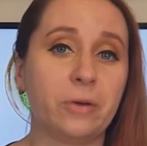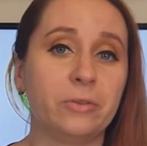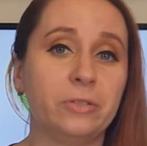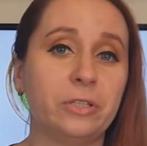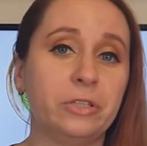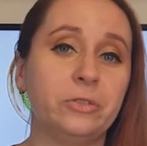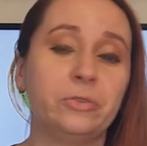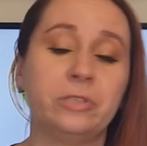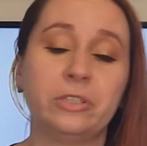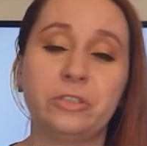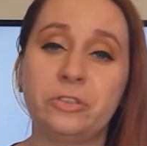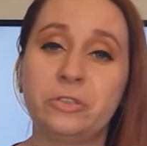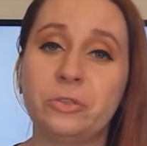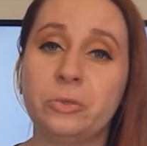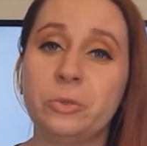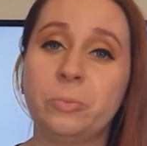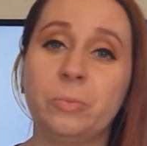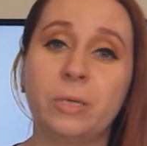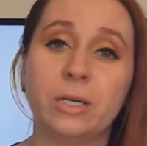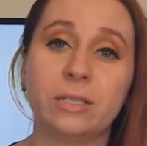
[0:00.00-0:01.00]
the Unit
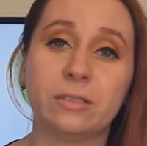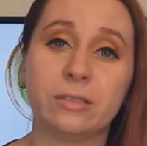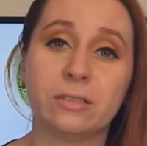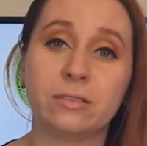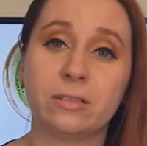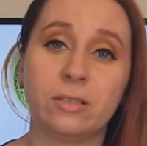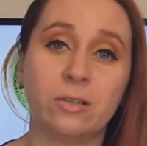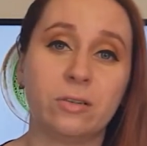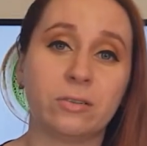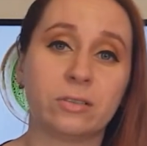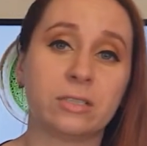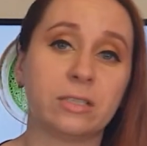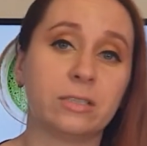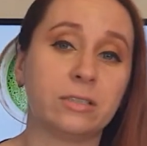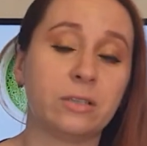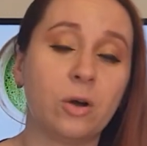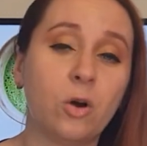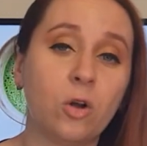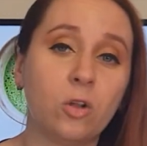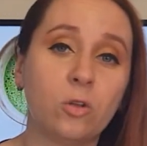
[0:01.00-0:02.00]
2, but it's alongside
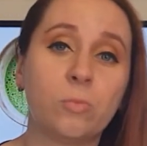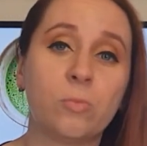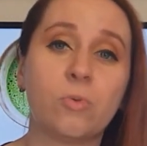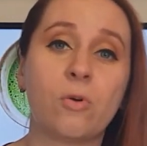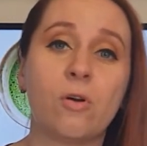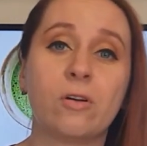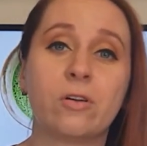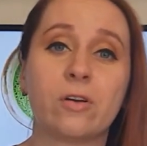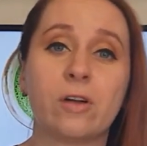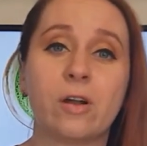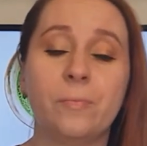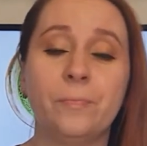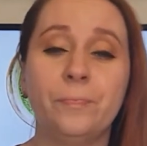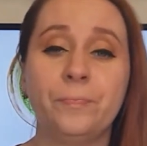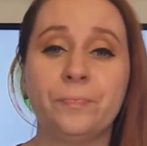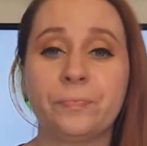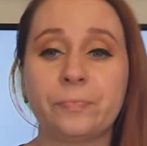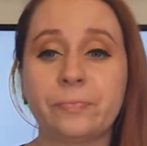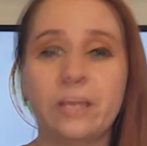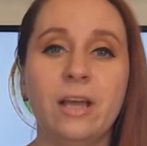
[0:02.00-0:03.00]
the whole
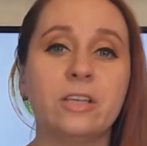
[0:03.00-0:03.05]
program.